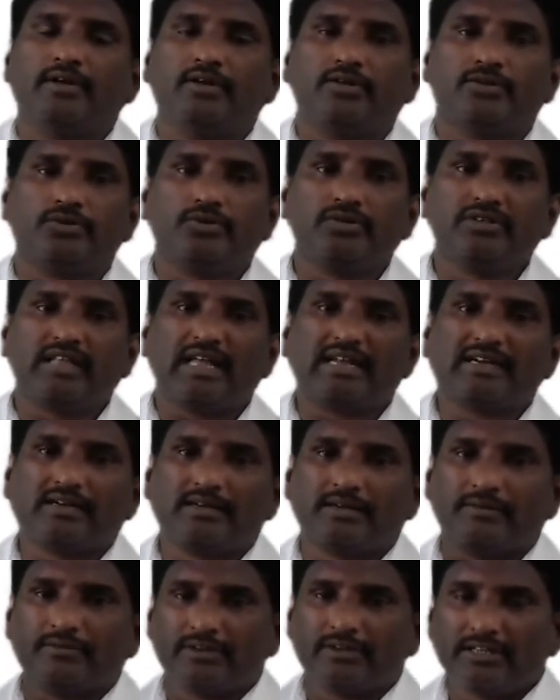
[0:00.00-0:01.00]
So
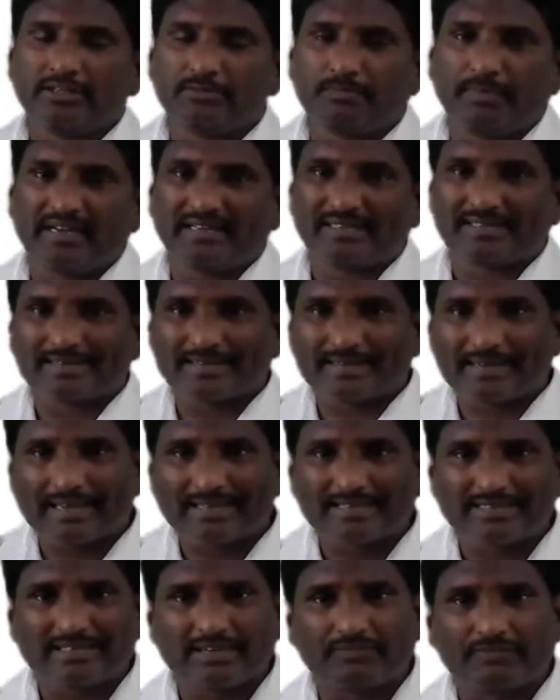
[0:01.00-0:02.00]
that display
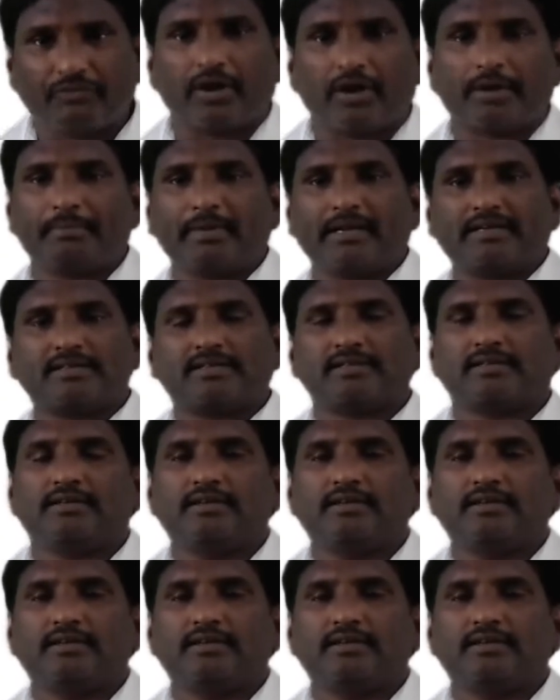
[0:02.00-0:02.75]
structure format.